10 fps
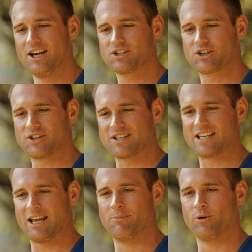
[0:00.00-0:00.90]
it's good to
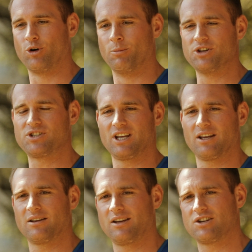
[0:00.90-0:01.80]
see him almost
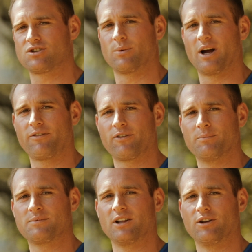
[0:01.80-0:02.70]
etch away from
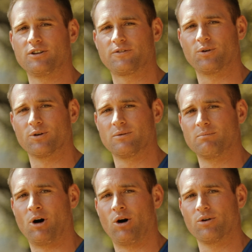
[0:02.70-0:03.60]
the loose forward
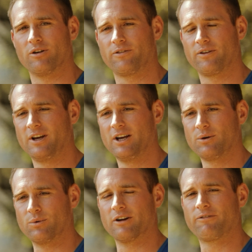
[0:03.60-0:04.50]
mould of
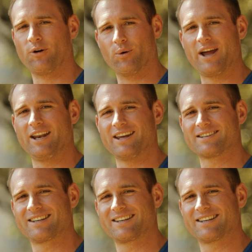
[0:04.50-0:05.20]
wearing full Adidas